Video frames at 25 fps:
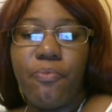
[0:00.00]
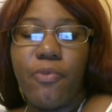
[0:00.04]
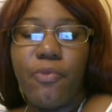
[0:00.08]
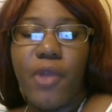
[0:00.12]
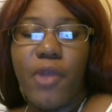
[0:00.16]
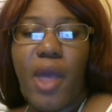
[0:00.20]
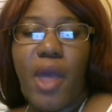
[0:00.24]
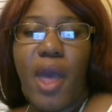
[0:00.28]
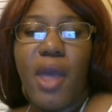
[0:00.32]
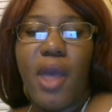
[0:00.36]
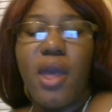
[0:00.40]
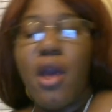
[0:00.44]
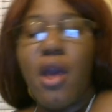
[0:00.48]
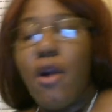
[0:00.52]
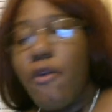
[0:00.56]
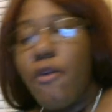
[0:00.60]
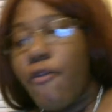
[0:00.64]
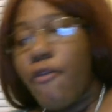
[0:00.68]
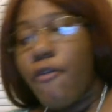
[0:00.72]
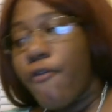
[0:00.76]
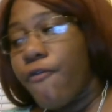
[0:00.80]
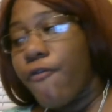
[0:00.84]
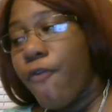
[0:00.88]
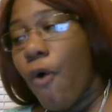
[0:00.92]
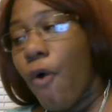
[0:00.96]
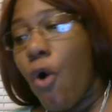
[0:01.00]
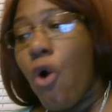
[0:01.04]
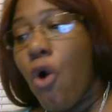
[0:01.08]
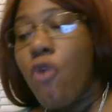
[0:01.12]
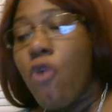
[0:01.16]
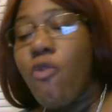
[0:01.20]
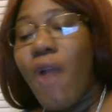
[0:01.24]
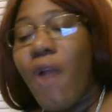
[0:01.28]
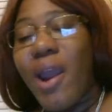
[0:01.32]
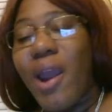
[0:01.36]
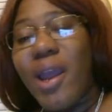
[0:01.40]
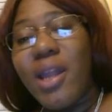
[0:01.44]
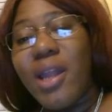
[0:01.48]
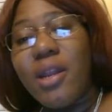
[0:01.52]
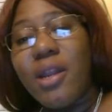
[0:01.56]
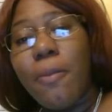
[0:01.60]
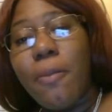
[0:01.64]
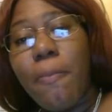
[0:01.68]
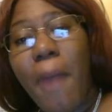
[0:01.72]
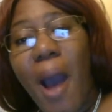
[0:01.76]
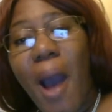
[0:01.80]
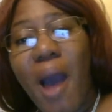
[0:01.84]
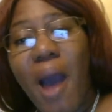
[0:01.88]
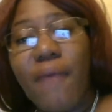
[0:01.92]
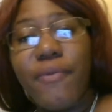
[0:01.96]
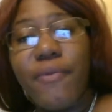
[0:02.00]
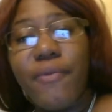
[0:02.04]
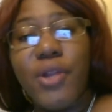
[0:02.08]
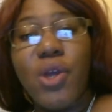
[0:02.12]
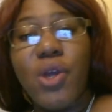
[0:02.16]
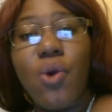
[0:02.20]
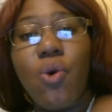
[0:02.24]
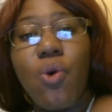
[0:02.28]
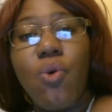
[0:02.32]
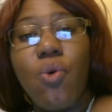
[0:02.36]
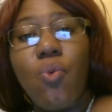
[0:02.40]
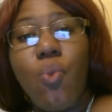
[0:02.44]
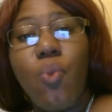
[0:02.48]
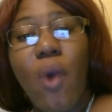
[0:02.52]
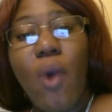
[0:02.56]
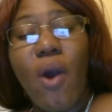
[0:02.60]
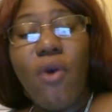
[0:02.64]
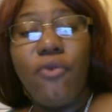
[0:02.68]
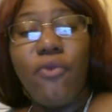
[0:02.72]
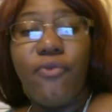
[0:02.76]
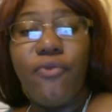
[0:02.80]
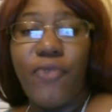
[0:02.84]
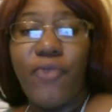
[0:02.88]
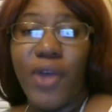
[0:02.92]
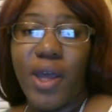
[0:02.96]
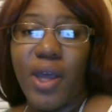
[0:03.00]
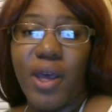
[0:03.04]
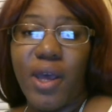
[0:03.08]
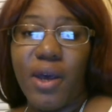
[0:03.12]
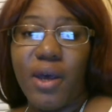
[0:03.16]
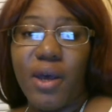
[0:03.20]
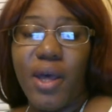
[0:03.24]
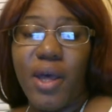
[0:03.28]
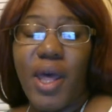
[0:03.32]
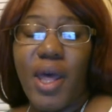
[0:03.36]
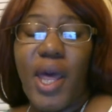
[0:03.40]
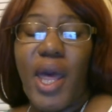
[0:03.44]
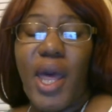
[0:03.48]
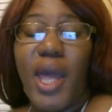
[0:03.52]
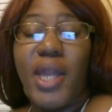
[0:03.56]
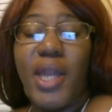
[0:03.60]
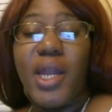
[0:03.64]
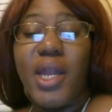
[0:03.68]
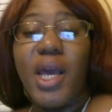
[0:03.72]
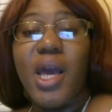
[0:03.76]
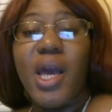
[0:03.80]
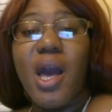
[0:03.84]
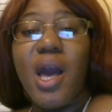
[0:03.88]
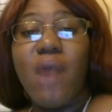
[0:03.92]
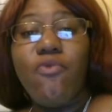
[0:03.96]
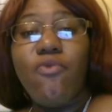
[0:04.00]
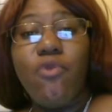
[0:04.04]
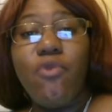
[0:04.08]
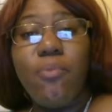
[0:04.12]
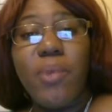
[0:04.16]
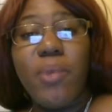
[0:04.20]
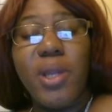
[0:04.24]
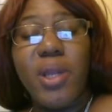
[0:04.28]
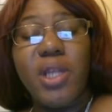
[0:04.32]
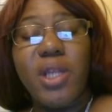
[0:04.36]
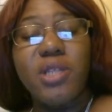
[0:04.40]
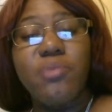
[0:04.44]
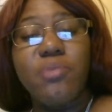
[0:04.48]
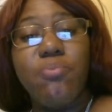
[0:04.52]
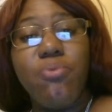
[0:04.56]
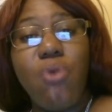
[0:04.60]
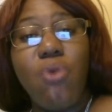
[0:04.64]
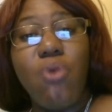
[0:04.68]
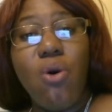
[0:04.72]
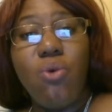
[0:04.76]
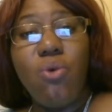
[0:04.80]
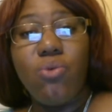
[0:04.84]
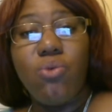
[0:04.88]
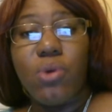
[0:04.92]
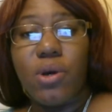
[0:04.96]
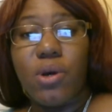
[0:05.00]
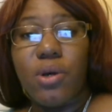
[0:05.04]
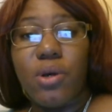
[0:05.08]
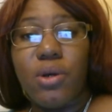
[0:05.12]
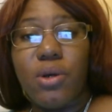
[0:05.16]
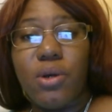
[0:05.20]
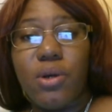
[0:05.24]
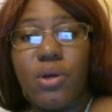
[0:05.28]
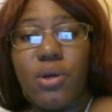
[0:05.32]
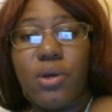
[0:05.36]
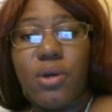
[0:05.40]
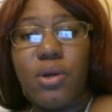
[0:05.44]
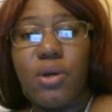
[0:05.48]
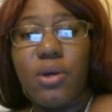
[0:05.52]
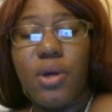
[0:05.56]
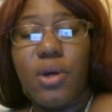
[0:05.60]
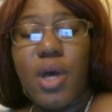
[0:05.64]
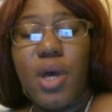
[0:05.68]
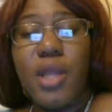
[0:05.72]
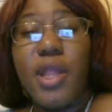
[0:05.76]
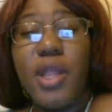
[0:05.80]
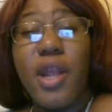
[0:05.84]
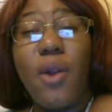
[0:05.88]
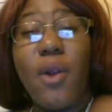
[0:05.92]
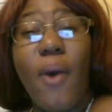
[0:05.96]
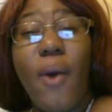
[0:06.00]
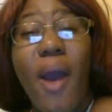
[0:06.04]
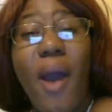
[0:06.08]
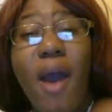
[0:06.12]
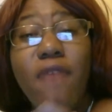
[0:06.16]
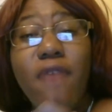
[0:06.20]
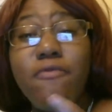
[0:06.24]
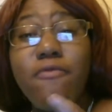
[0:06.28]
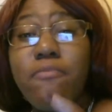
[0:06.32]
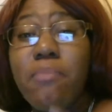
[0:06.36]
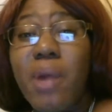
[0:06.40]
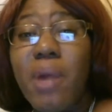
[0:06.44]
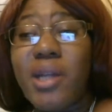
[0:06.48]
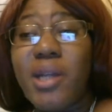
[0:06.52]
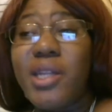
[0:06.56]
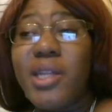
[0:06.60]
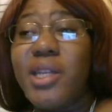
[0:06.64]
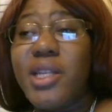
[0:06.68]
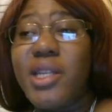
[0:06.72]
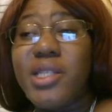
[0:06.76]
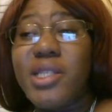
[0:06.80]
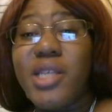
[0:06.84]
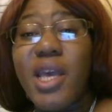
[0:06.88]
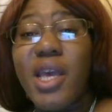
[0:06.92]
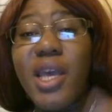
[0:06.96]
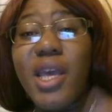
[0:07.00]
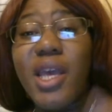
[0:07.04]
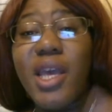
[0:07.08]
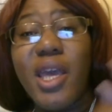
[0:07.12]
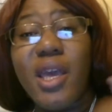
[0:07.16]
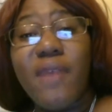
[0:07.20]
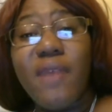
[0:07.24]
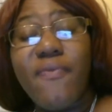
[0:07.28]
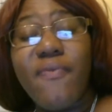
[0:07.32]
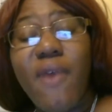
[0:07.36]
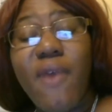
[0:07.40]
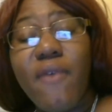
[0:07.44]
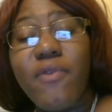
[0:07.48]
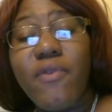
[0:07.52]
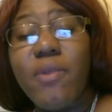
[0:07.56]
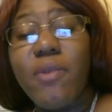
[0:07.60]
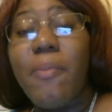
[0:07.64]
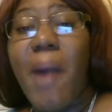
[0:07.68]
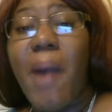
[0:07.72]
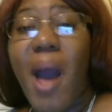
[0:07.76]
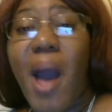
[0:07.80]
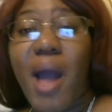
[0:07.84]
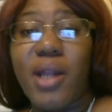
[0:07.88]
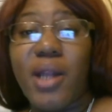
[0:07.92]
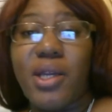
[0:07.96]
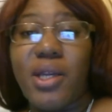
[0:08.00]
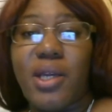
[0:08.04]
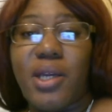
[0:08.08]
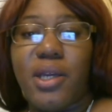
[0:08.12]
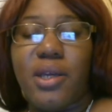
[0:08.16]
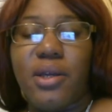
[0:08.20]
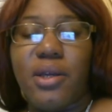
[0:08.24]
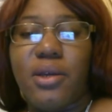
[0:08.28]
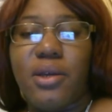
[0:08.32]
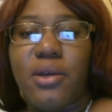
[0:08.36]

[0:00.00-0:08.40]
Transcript: Okay. Fall right into poverty on welfare. And the government is broke. They don't have money to take care of everybody.